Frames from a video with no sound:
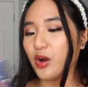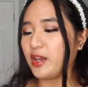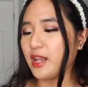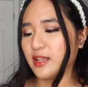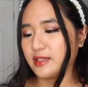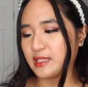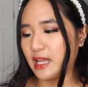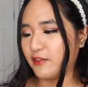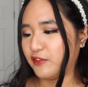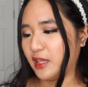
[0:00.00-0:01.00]
one and
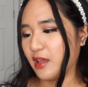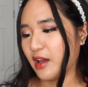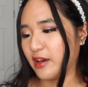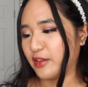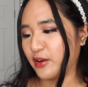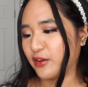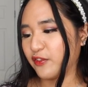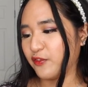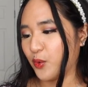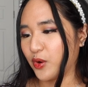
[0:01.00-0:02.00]
save the other
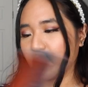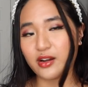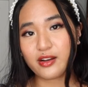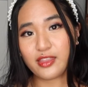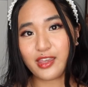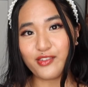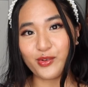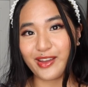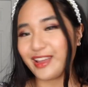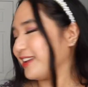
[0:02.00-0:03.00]
for the
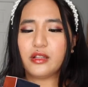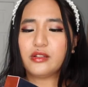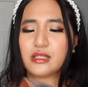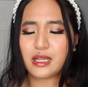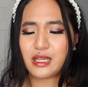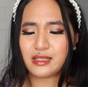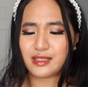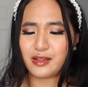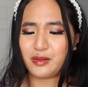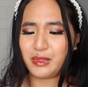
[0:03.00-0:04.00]
giveaway. It looks like it's
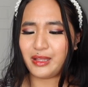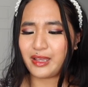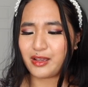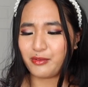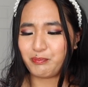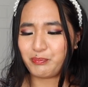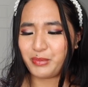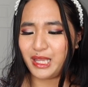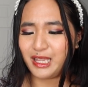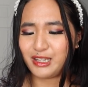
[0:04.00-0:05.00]
gonna be like a
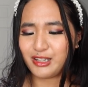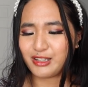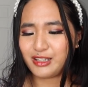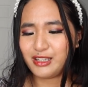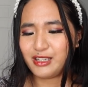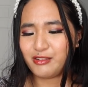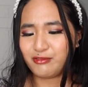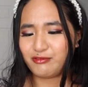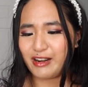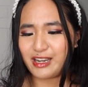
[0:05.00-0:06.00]
pink
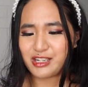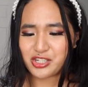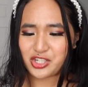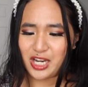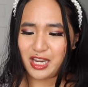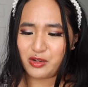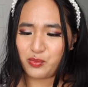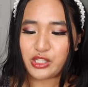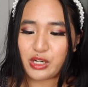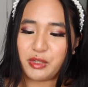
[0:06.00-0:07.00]
reddish shade,
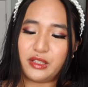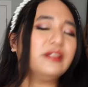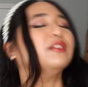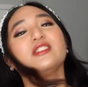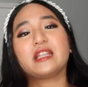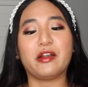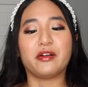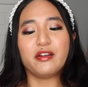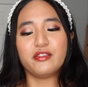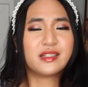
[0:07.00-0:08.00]
which I'm a little
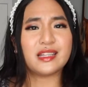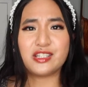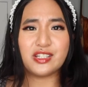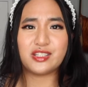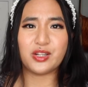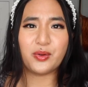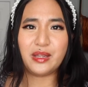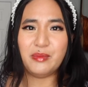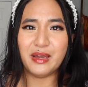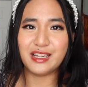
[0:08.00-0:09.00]
scared of because I just don't
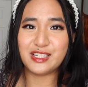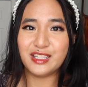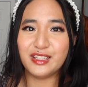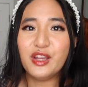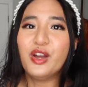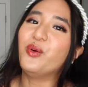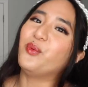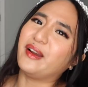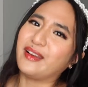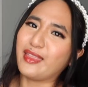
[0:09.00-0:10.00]
imagine
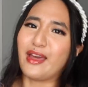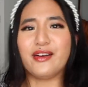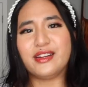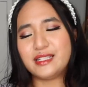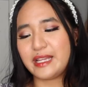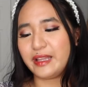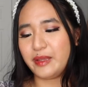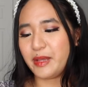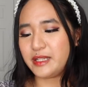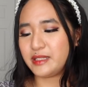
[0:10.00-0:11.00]
wearing that on a daily
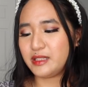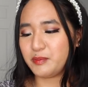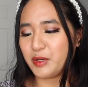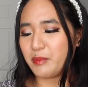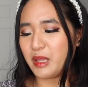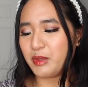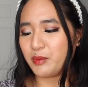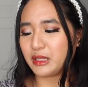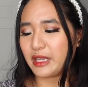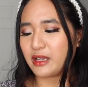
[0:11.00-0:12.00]
basis, but maybe
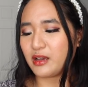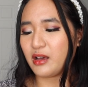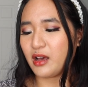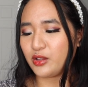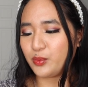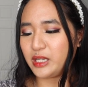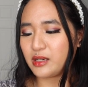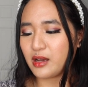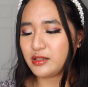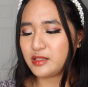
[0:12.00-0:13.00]
with like a Halloween
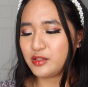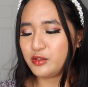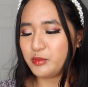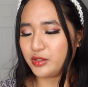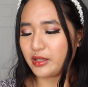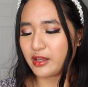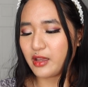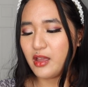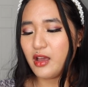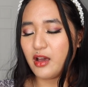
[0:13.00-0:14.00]
costume or like
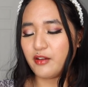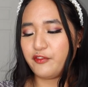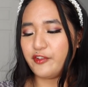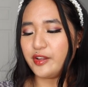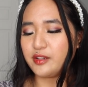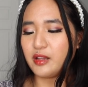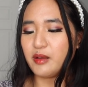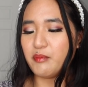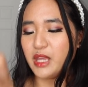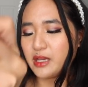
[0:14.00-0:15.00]
a fun
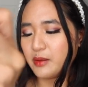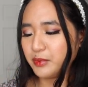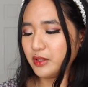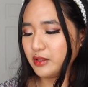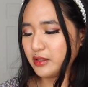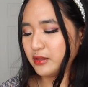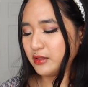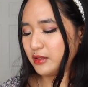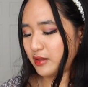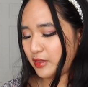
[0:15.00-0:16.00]
makeup look,
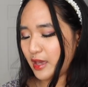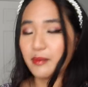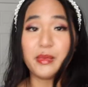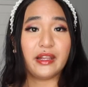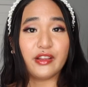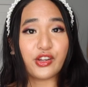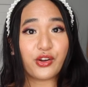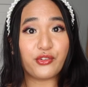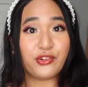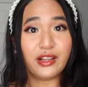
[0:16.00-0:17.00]
that might
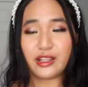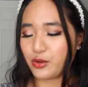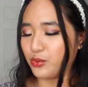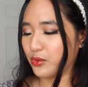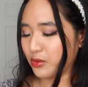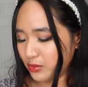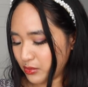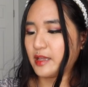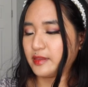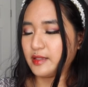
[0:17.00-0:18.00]
look really cool.
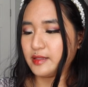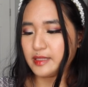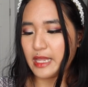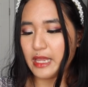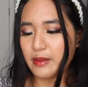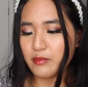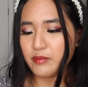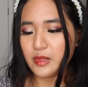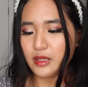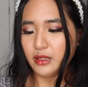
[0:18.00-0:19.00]
Got that same
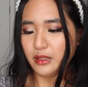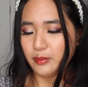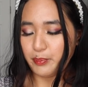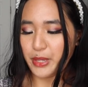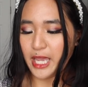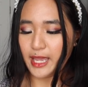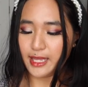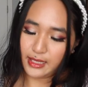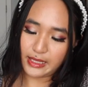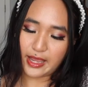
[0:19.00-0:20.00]

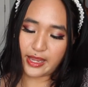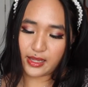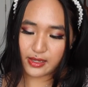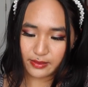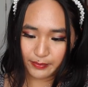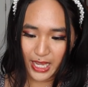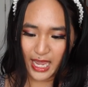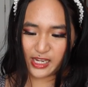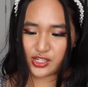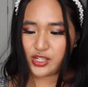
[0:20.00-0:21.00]
pen like
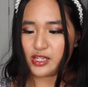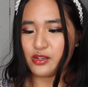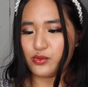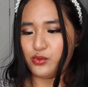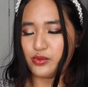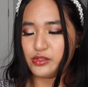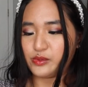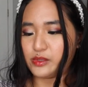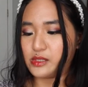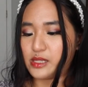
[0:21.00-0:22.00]
packaging. Ooh, this
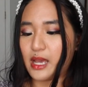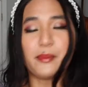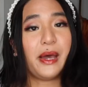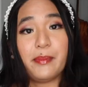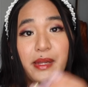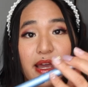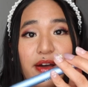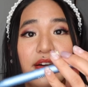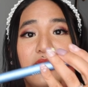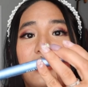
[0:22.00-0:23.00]
one's not popping
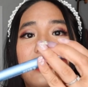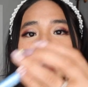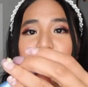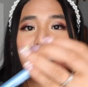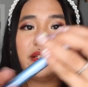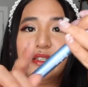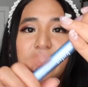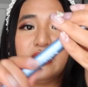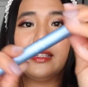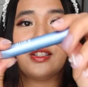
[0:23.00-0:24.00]
out, but
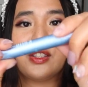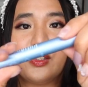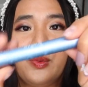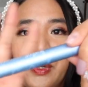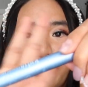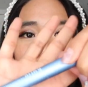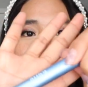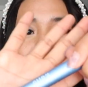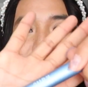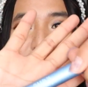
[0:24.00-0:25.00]
it is super
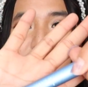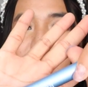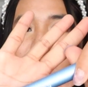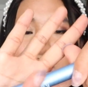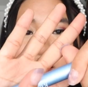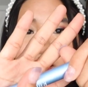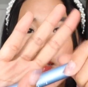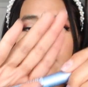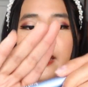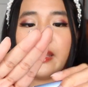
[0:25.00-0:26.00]
cool and sleek. Like I
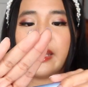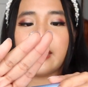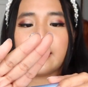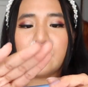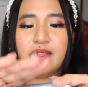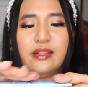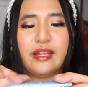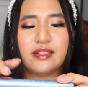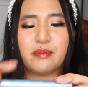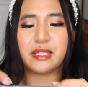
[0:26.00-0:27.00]
said, like it's got a
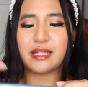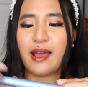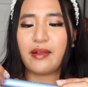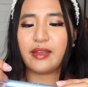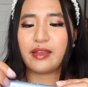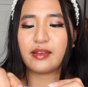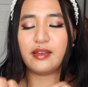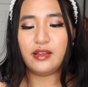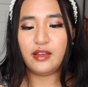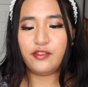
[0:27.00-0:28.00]
nice metallic
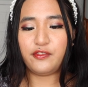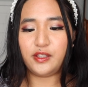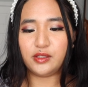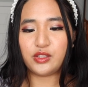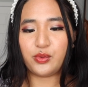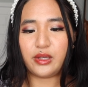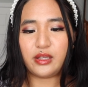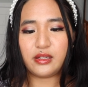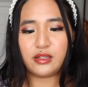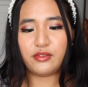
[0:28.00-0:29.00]
feel to
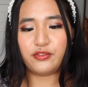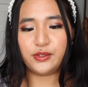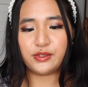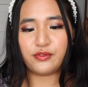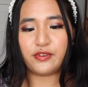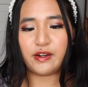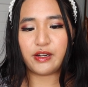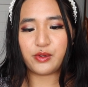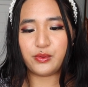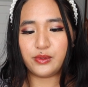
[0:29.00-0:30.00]
it. It feels
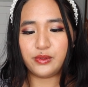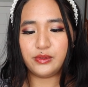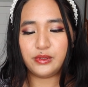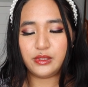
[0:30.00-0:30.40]
very cool.